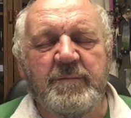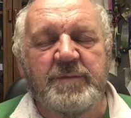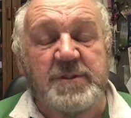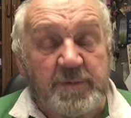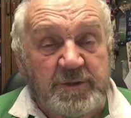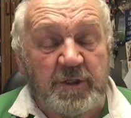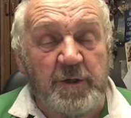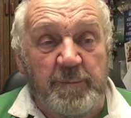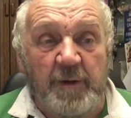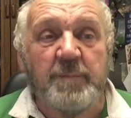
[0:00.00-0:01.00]

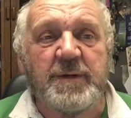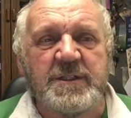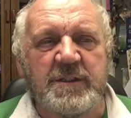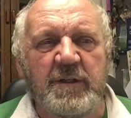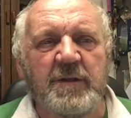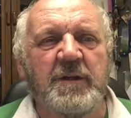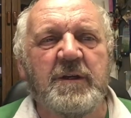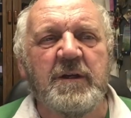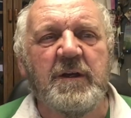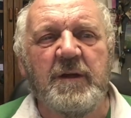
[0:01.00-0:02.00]
subscribe button, press the like
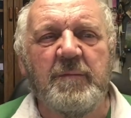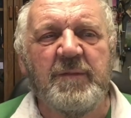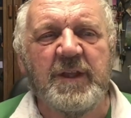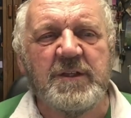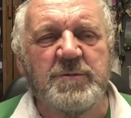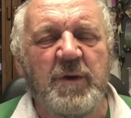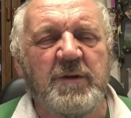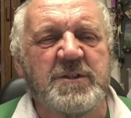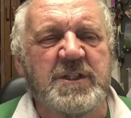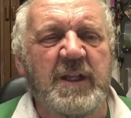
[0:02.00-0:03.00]
thing as
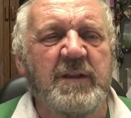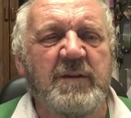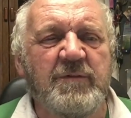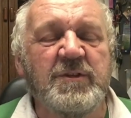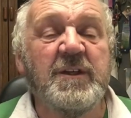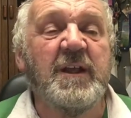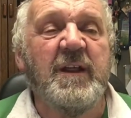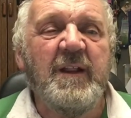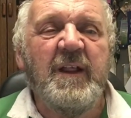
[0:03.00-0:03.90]
well to say that you've done it,